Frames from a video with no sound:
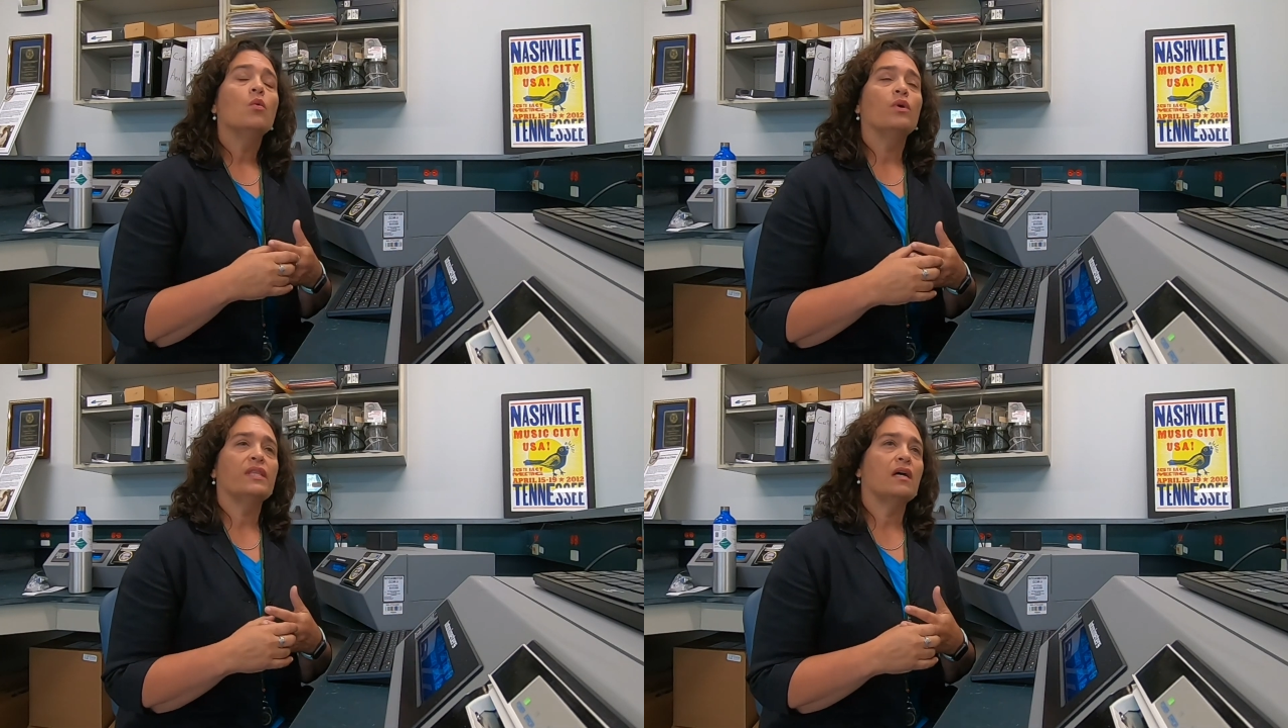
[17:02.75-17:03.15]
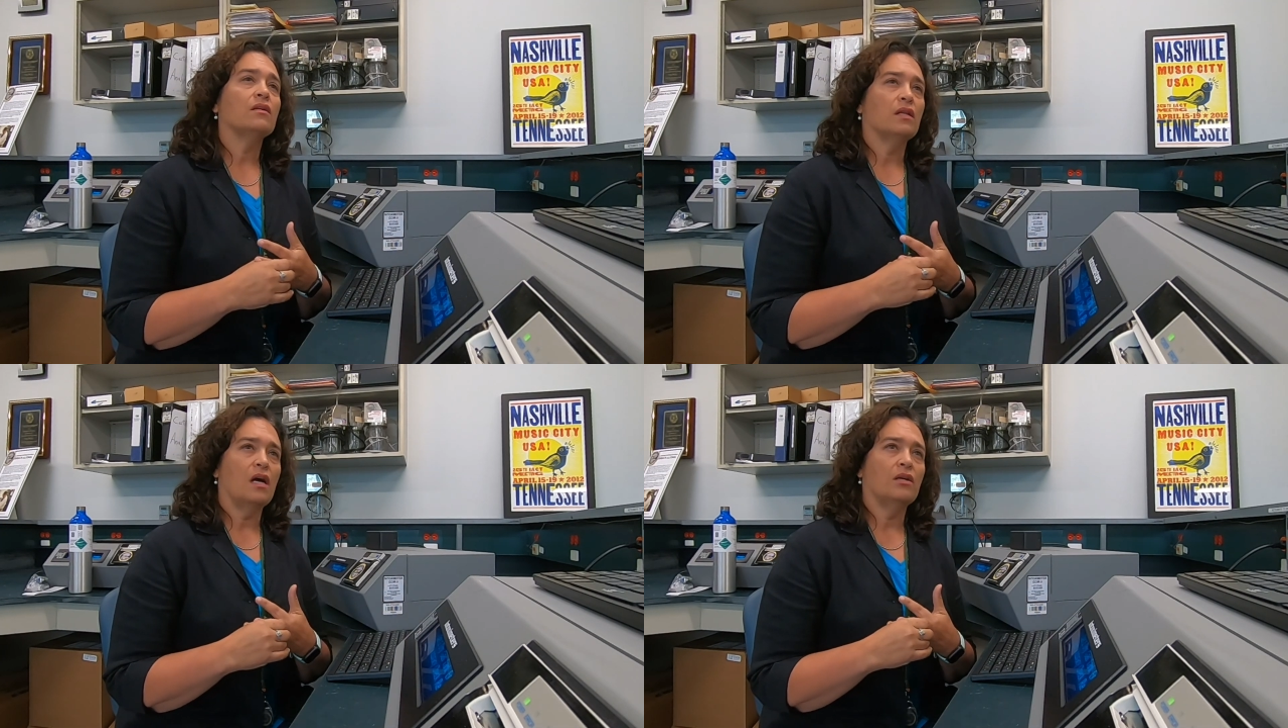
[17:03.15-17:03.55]
without
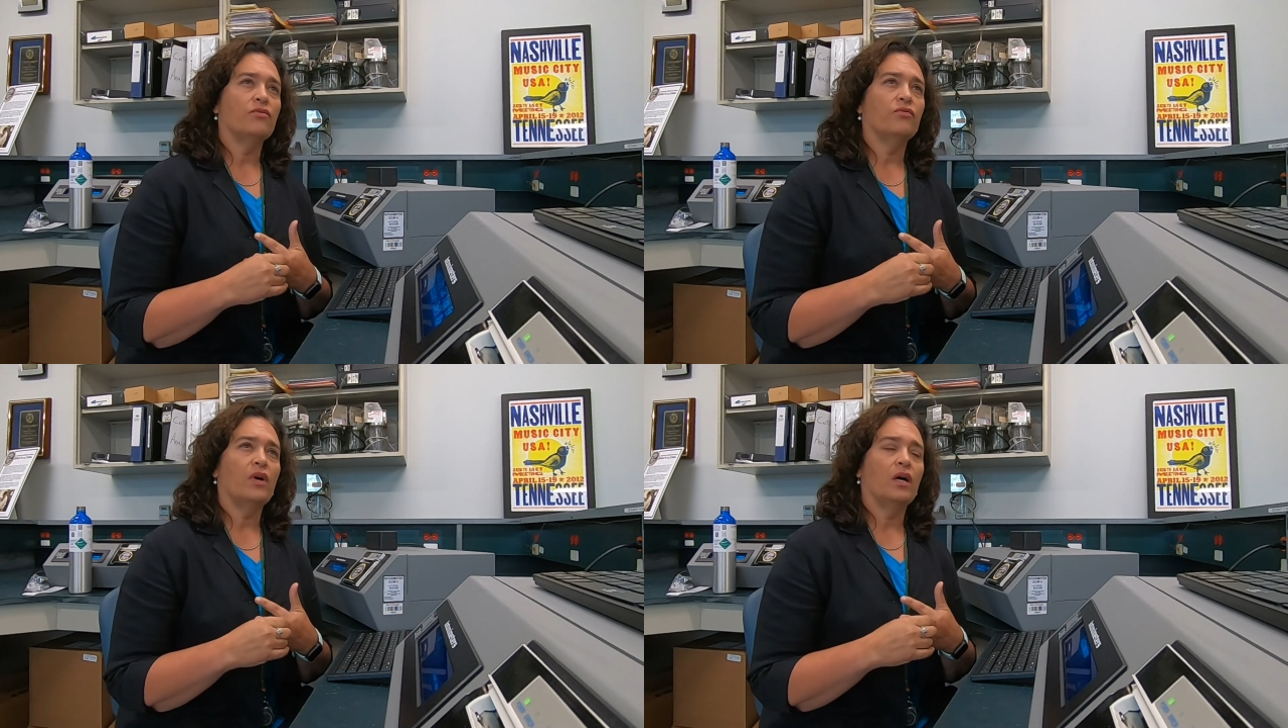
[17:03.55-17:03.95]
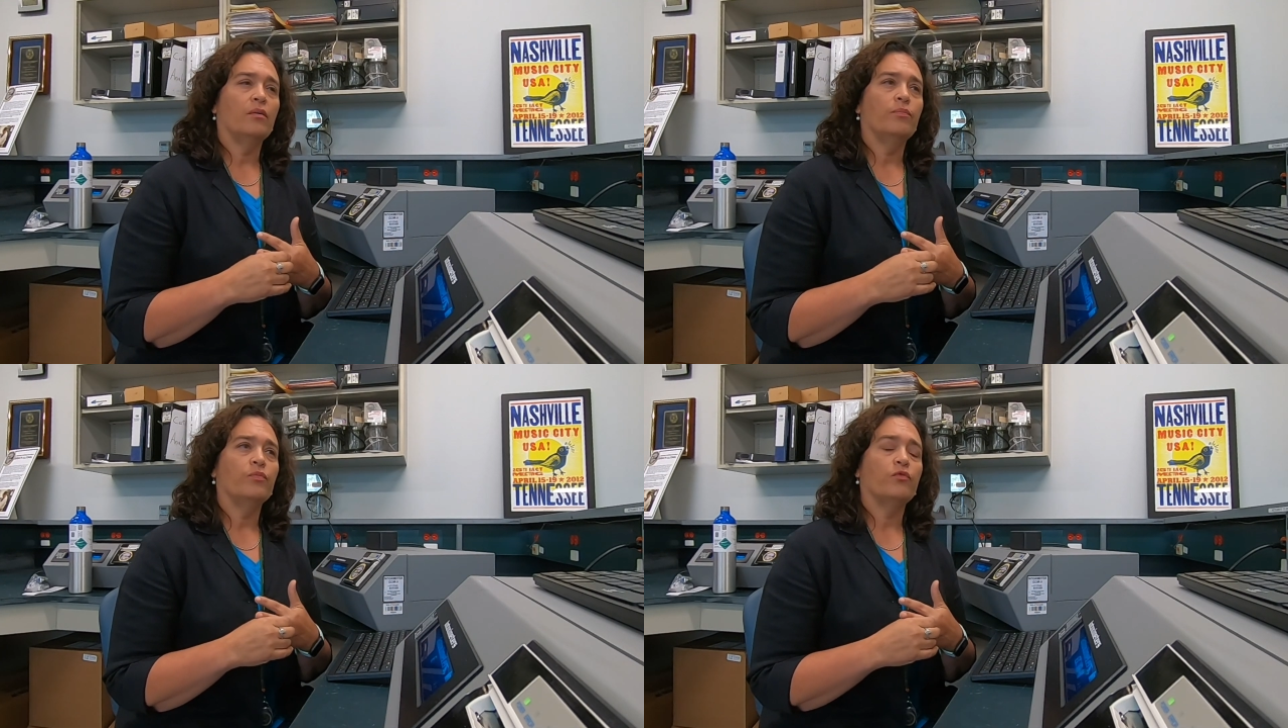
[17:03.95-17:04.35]
a lot of
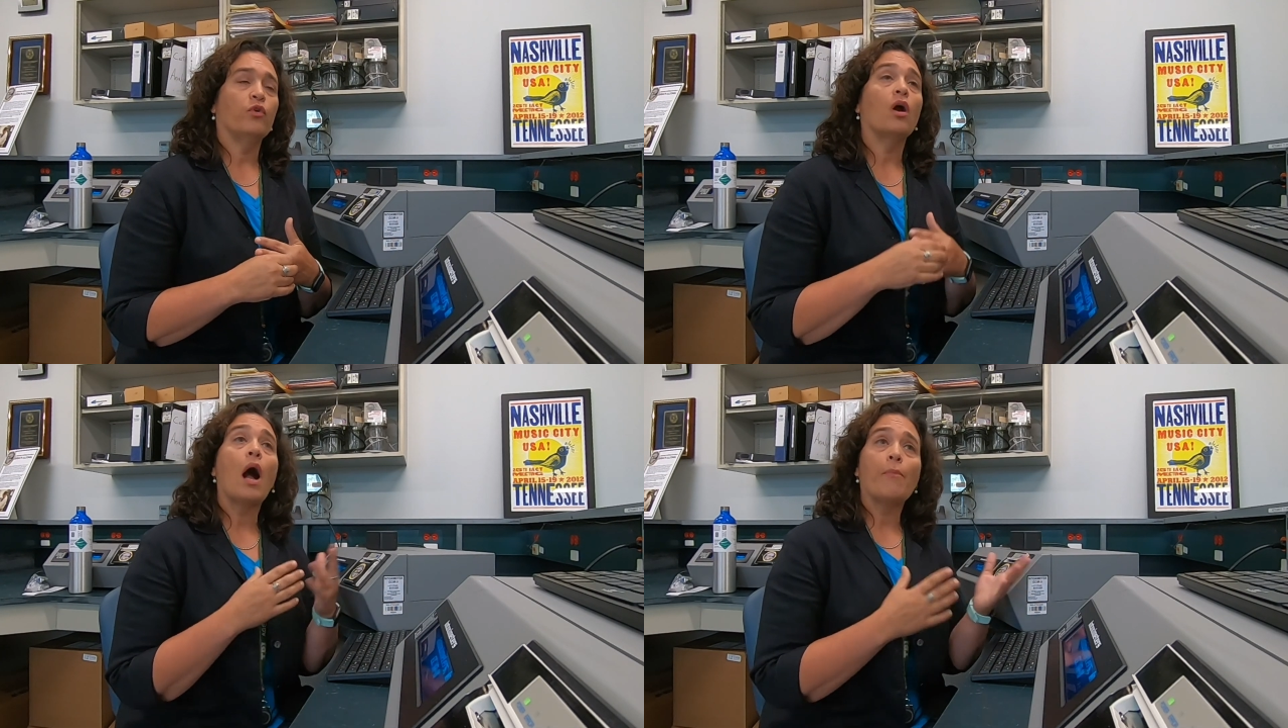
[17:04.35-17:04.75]
um, for